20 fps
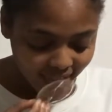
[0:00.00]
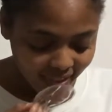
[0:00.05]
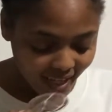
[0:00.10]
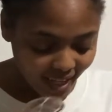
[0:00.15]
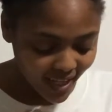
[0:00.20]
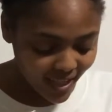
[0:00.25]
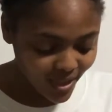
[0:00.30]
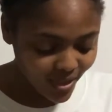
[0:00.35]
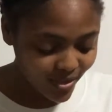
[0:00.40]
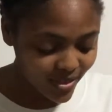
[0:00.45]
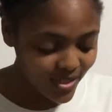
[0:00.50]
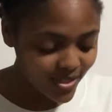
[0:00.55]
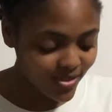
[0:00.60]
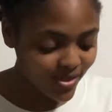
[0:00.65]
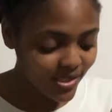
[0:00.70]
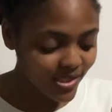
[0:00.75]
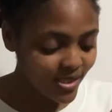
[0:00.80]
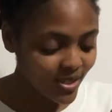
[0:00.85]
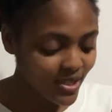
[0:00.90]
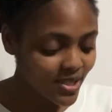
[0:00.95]
I thought it
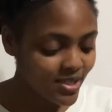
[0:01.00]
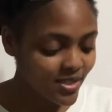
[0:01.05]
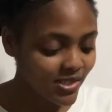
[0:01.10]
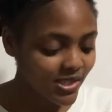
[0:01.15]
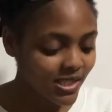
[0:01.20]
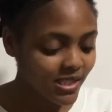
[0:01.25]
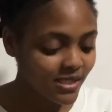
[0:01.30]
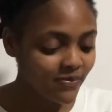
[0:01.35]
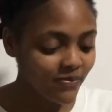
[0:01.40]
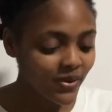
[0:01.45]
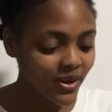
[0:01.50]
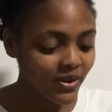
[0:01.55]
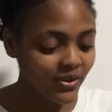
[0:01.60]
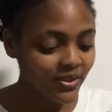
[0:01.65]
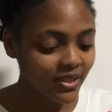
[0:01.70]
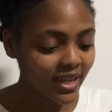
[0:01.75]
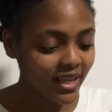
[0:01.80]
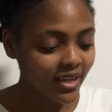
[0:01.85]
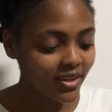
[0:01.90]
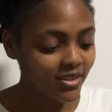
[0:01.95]
was going to smell
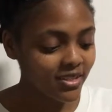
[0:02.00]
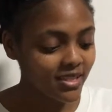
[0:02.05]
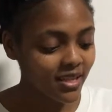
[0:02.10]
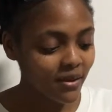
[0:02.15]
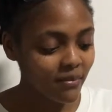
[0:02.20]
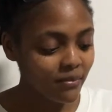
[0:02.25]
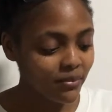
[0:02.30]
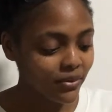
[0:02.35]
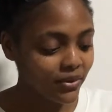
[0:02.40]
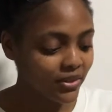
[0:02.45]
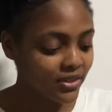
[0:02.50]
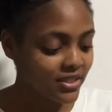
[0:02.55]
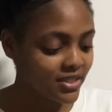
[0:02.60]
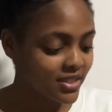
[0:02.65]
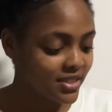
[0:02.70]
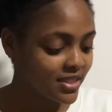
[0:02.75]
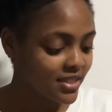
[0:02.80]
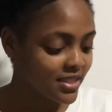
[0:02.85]
like, because I bought,